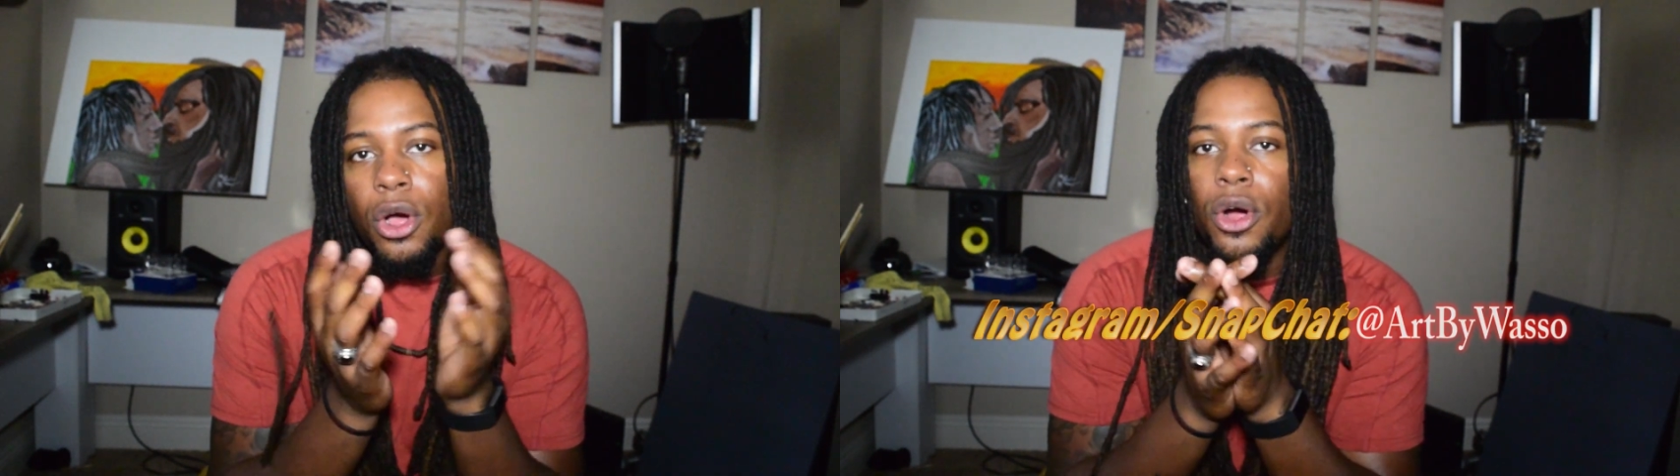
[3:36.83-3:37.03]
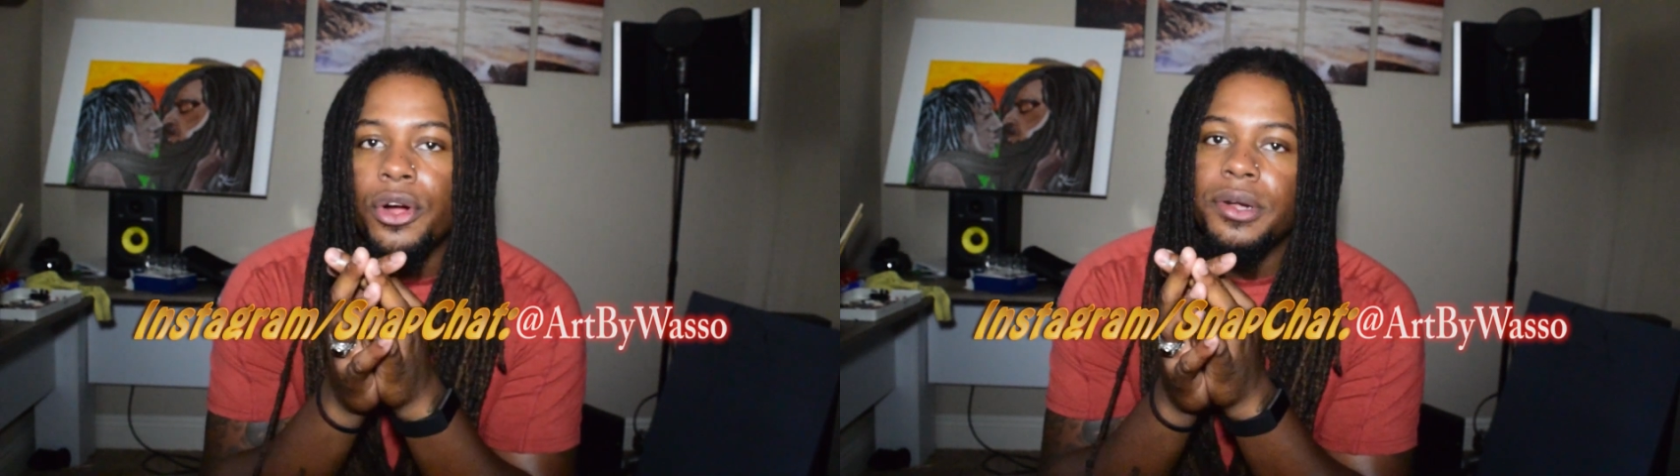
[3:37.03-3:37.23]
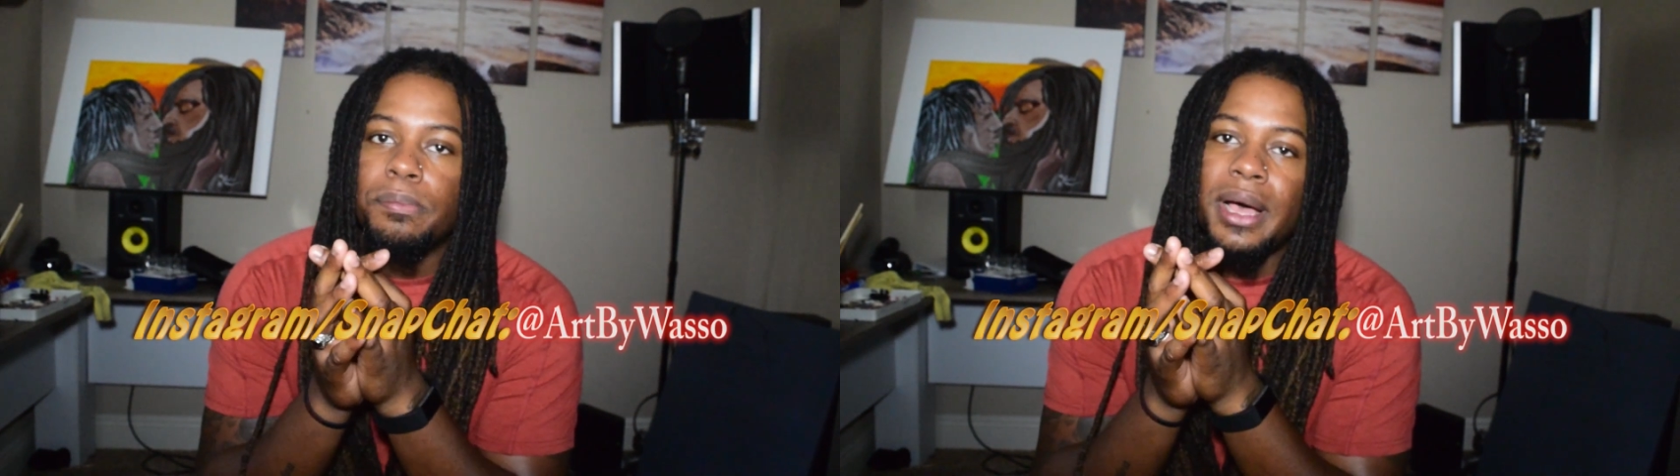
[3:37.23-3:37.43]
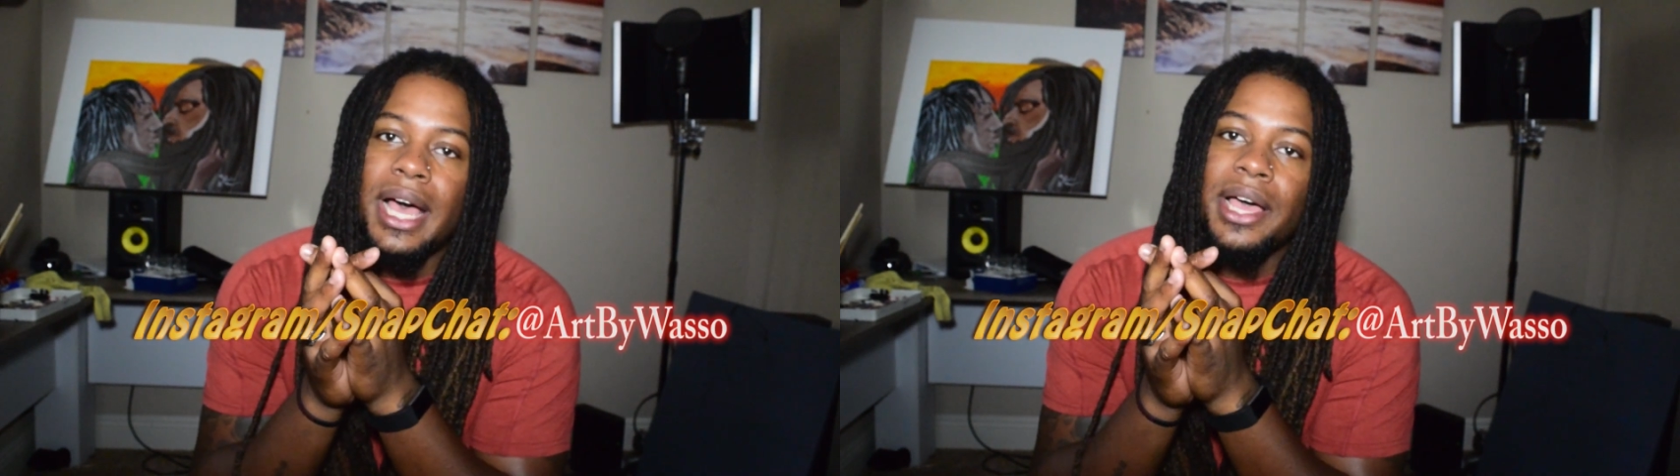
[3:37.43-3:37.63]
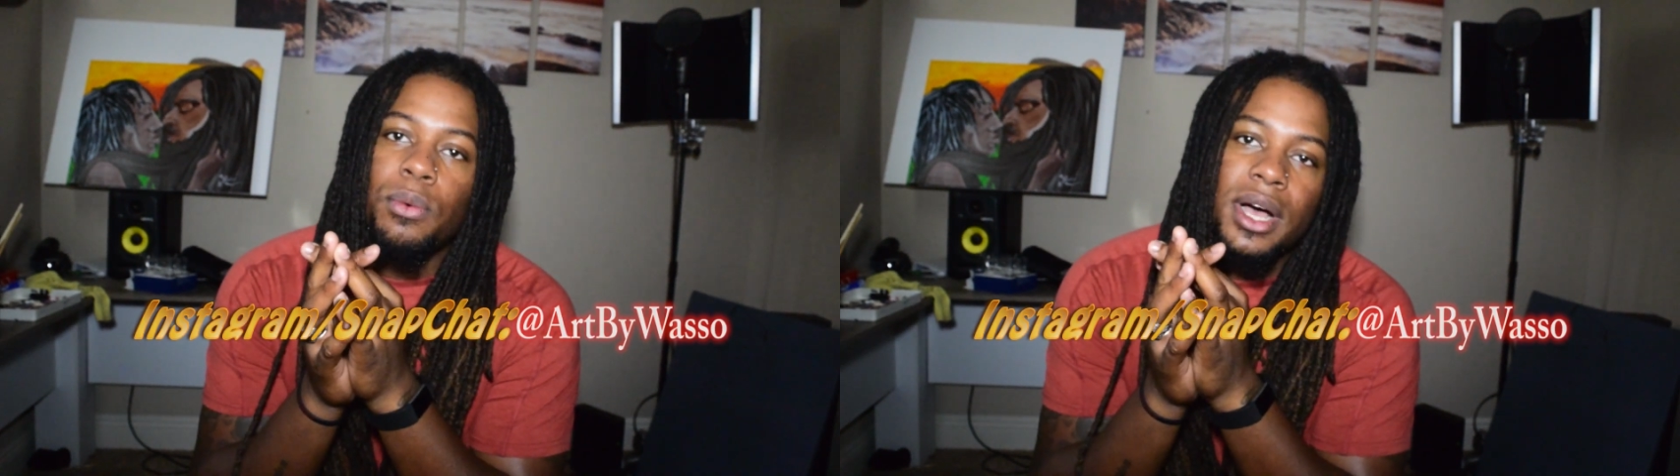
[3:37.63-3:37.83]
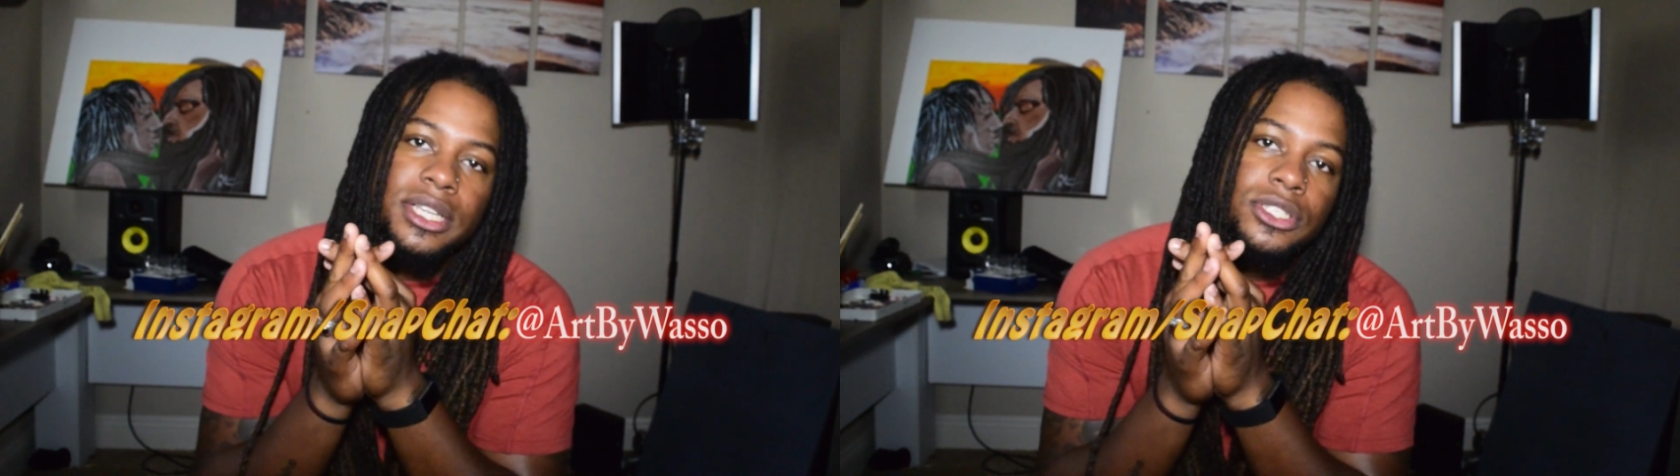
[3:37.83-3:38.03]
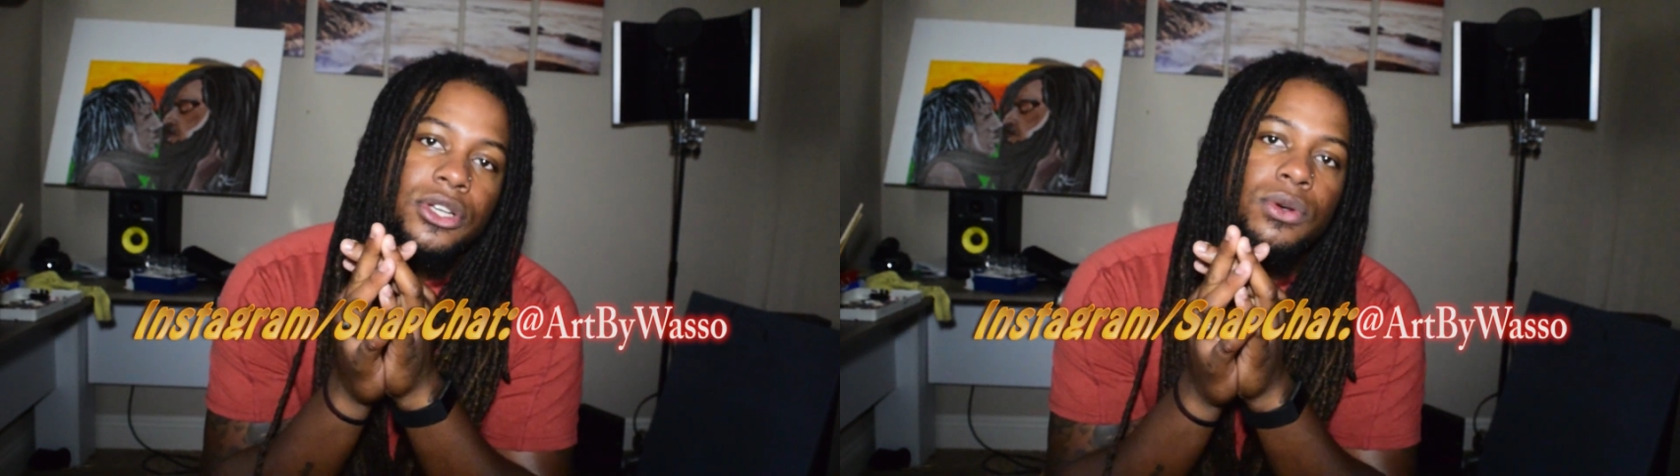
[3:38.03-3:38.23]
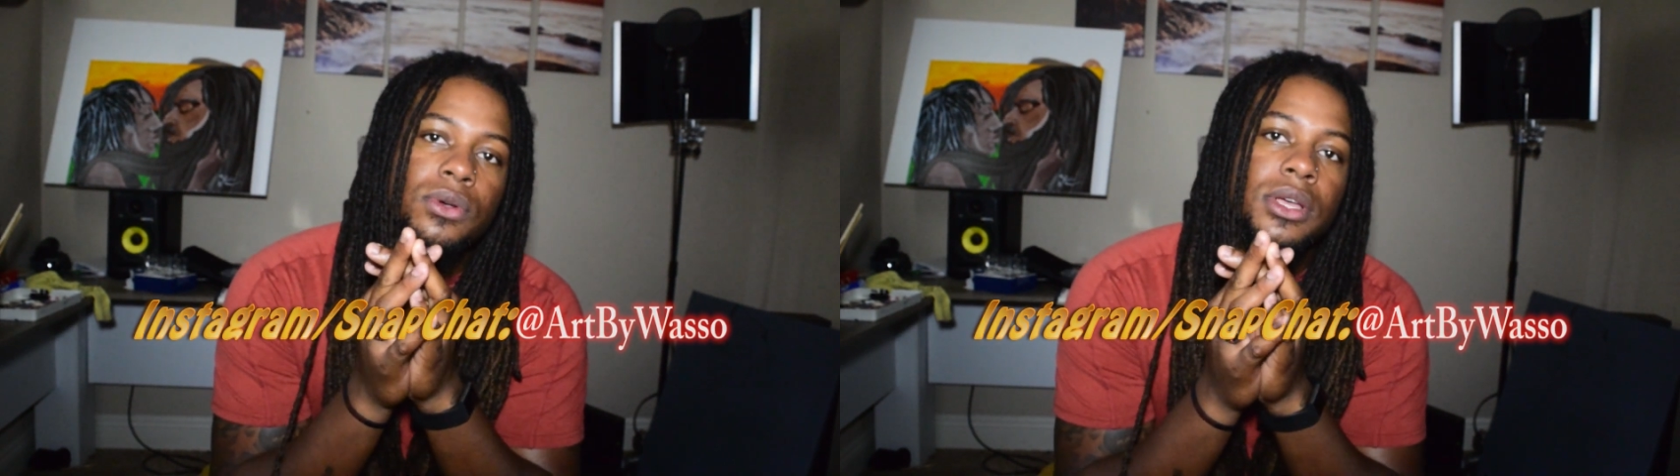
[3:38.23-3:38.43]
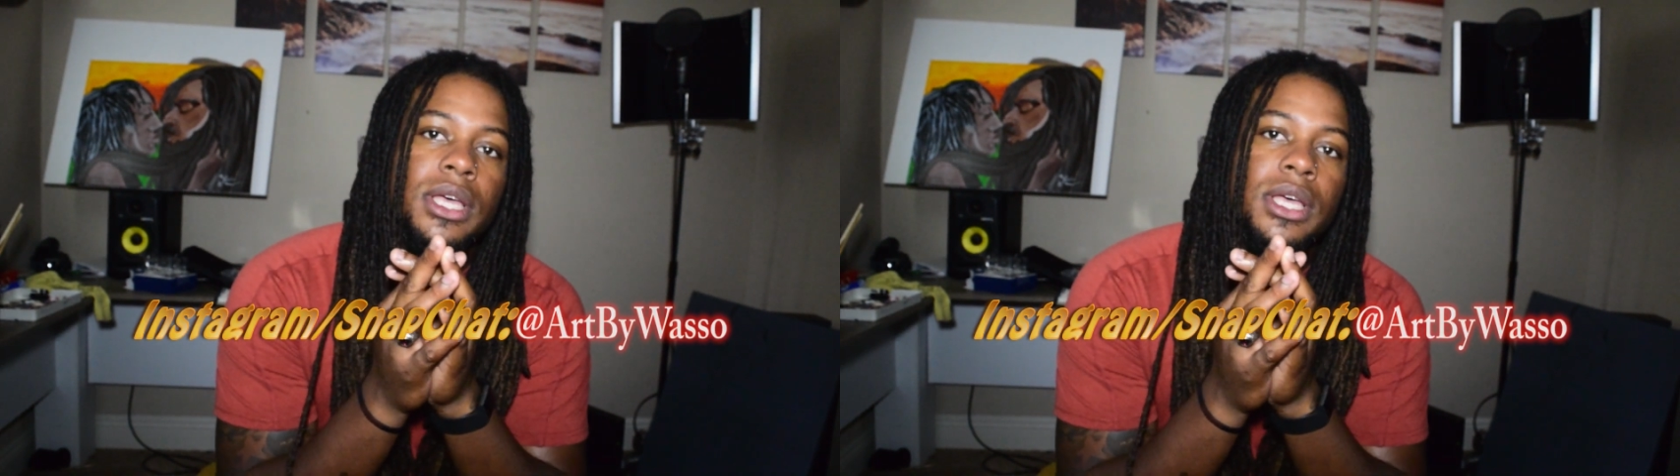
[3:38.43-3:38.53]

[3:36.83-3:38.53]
ArtByWasso,